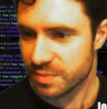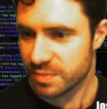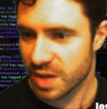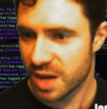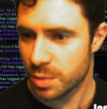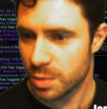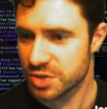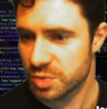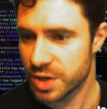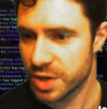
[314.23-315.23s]
And what's
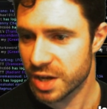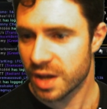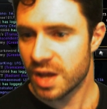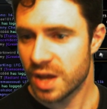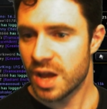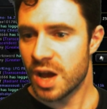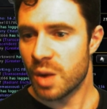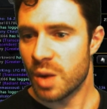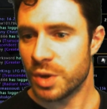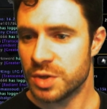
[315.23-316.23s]
this one here?
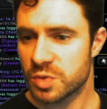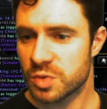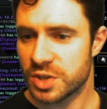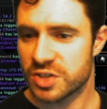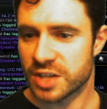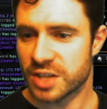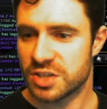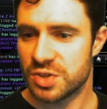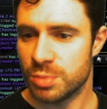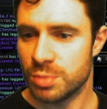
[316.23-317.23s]
When you switch
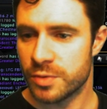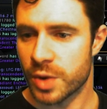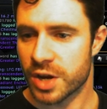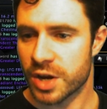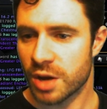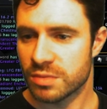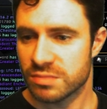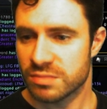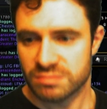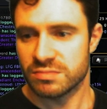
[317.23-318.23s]
stances, you move quicker.
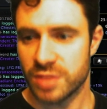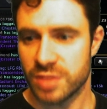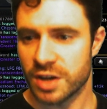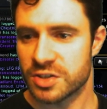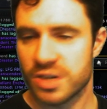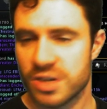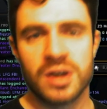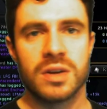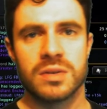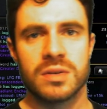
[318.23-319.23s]
Nice.
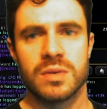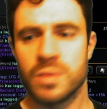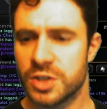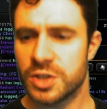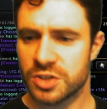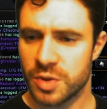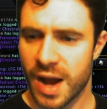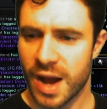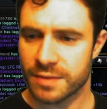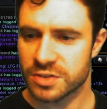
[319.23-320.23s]
Which two
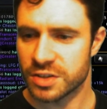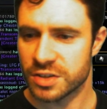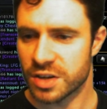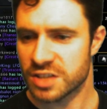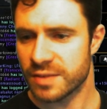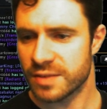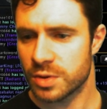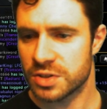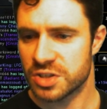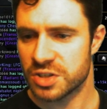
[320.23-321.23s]
haven't I done? Let's have a look at
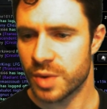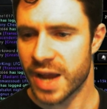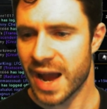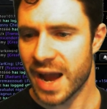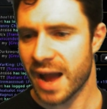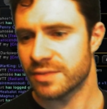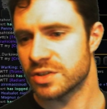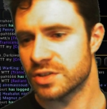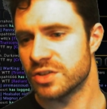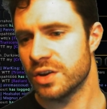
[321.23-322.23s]
the two I
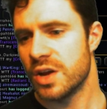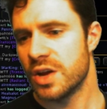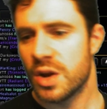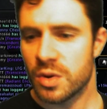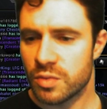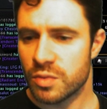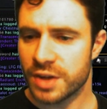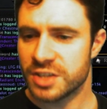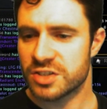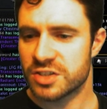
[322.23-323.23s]
haven't done.
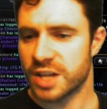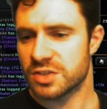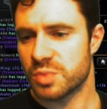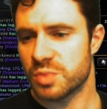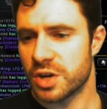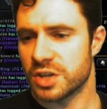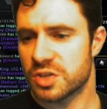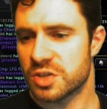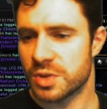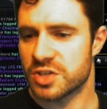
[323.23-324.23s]
Readied stance, when I
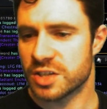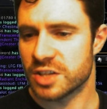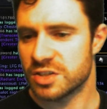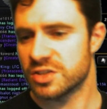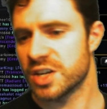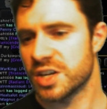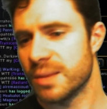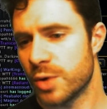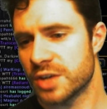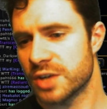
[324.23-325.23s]
switch stances, I gain
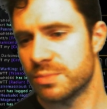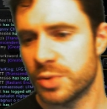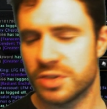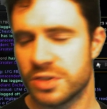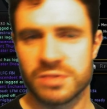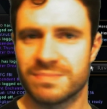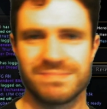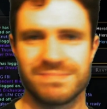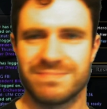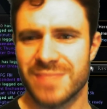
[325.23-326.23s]
more action points.
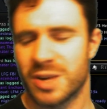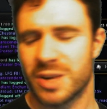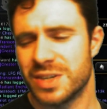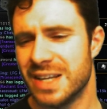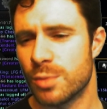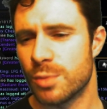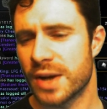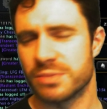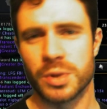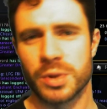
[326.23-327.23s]
I don't really need more
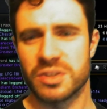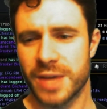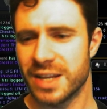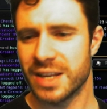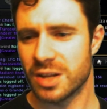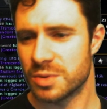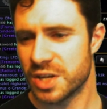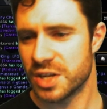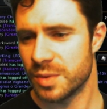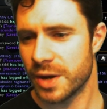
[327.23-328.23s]
action points, I'm gaining loads
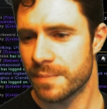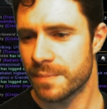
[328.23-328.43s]
anyway.